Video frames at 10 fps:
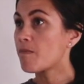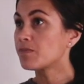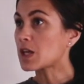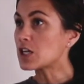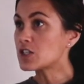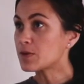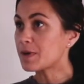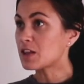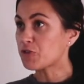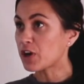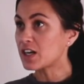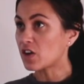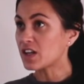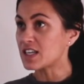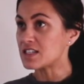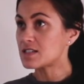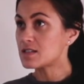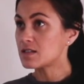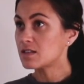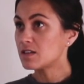They used to be
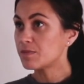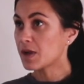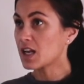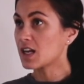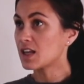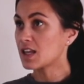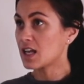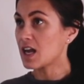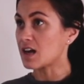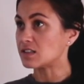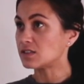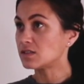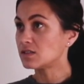$3 beginning of the year.